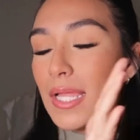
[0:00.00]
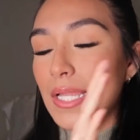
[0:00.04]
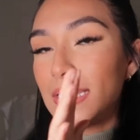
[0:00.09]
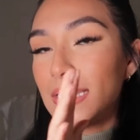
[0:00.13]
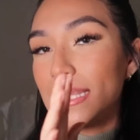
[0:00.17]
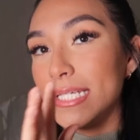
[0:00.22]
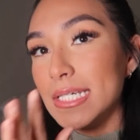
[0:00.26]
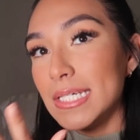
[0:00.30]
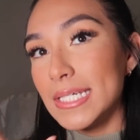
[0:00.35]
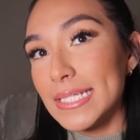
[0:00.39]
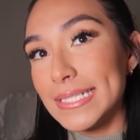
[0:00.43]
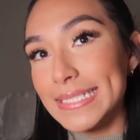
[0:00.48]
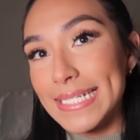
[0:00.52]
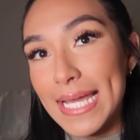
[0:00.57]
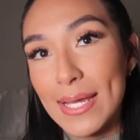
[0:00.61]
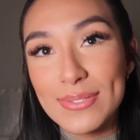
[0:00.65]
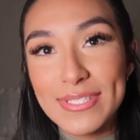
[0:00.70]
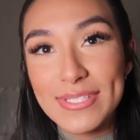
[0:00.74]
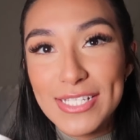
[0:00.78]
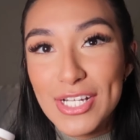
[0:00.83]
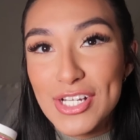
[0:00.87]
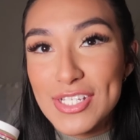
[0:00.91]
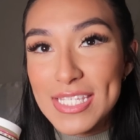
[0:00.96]
the
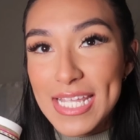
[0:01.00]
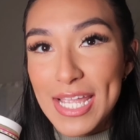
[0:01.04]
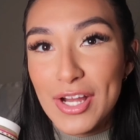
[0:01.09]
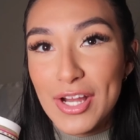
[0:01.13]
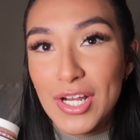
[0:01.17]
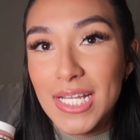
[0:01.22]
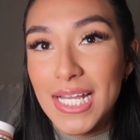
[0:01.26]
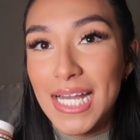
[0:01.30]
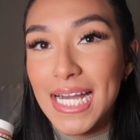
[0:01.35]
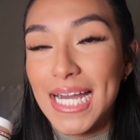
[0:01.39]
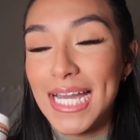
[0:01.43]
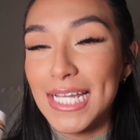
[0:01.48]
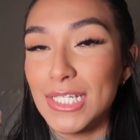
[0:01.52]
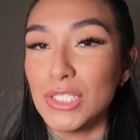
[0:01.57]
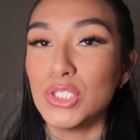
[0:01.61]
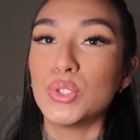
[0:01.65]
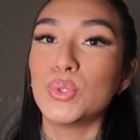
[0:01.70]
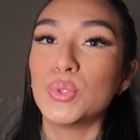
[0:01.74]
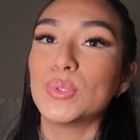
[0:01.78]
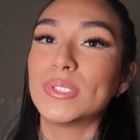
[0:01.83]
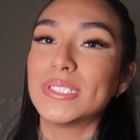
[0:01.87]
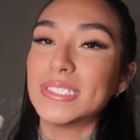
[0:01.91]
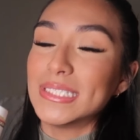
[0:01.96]
downstairs area, I
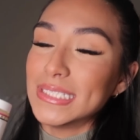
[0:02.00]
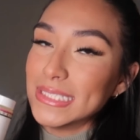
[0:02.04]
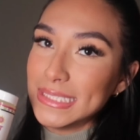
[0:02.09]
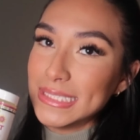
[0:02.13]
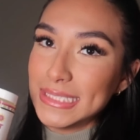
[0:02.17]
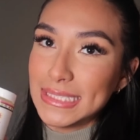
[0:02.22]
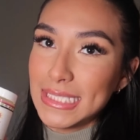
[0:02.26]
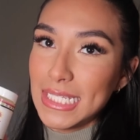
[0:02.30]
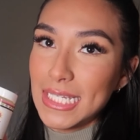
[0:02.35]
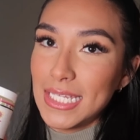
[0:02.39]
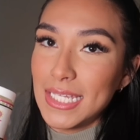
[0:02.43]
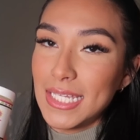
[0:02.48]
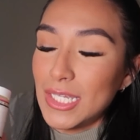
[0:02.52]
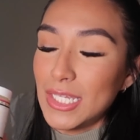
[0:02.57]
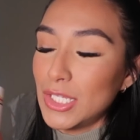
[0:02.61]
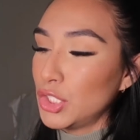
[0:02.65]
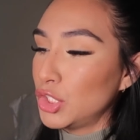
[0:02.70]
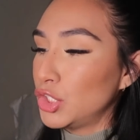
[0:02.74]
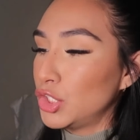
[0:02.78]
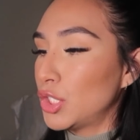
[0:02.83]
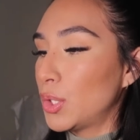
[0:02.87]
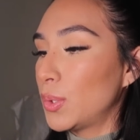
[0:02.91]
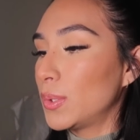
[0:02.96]
use this
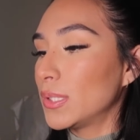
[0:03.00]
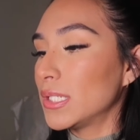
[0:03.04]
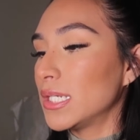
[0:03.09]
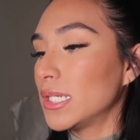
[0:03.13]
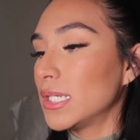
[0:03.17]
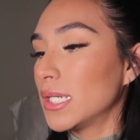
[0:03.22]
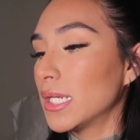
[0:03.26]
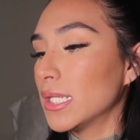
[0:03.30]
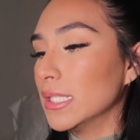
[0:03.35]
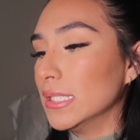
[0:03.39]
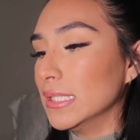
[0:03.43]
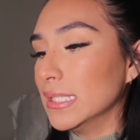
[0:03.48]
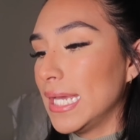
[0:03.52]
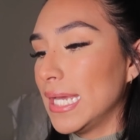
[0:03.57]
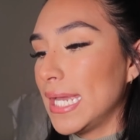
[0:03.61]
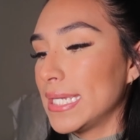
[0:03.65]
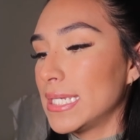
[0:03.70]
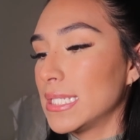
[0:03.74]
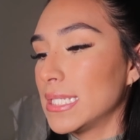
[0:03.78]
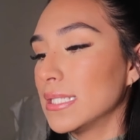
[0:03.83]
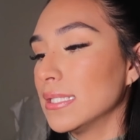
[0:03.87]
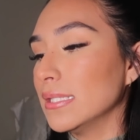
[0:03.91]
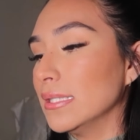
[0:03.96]
Yoni
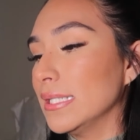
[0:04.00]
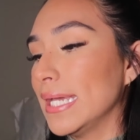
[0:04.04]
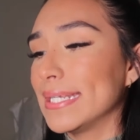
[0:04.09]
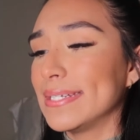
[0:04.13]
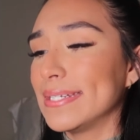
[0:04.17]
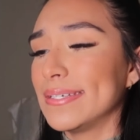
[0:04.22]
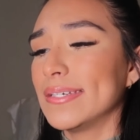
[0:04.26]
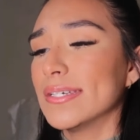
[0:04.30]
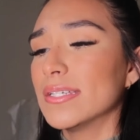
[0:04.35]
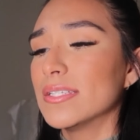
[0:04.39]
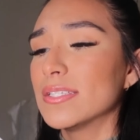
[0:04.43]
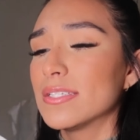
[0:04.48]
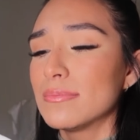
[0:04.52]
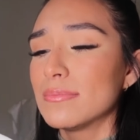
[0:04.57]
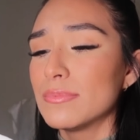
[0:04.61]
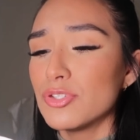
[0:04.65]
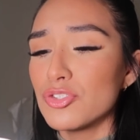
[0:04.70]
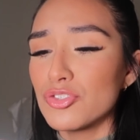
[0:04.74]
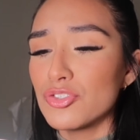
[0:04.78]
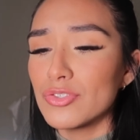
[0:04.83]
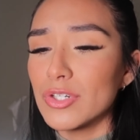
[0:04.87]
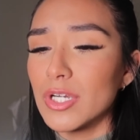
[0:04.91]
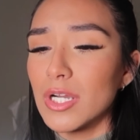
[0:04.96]
Lightning
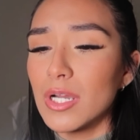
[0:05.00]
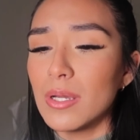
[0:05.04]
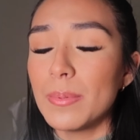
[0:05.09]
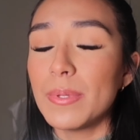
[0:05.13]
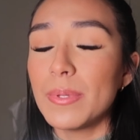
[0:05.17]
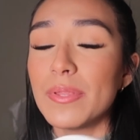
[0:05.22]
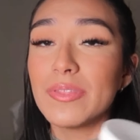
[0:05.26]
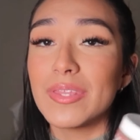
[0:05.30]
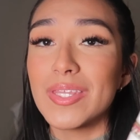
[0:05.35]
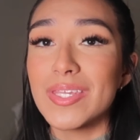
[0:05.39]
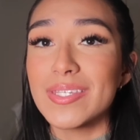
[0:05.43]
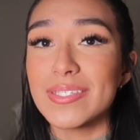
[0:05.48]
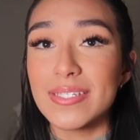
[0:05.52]
Intimate Scrub. This